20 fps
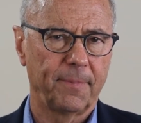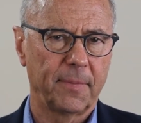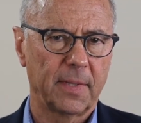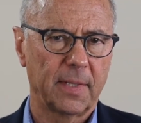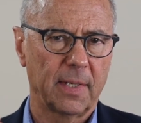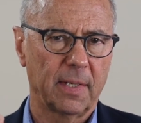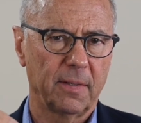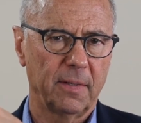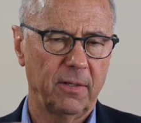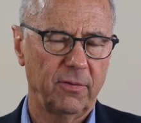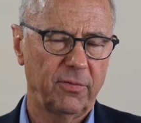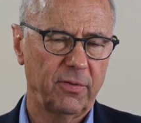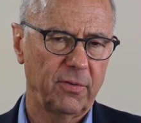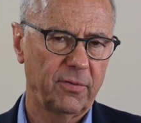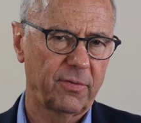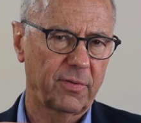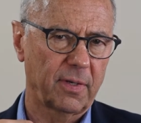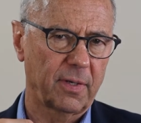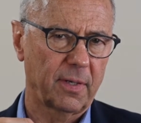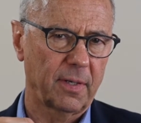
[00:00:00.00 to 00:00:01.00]
Now this
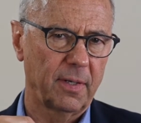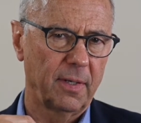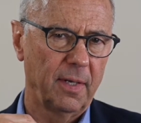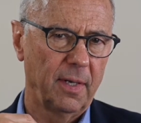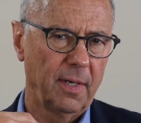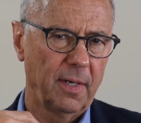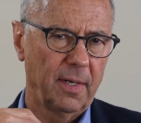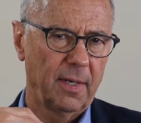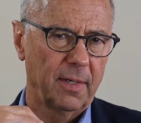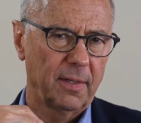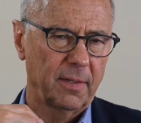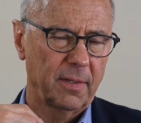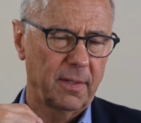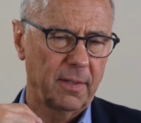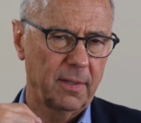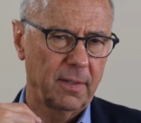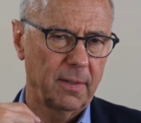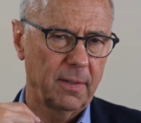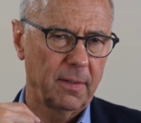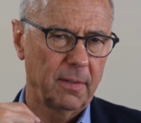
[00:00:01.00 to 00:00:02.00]
is a
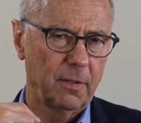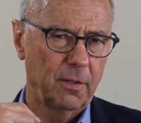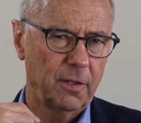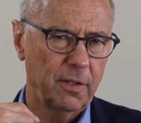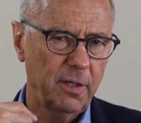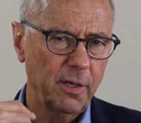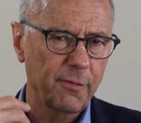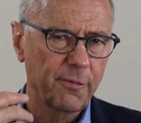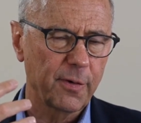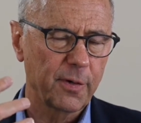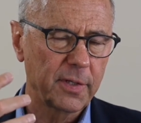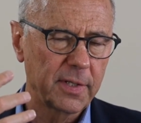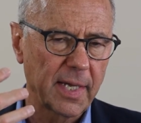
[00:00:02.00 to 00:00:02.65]
different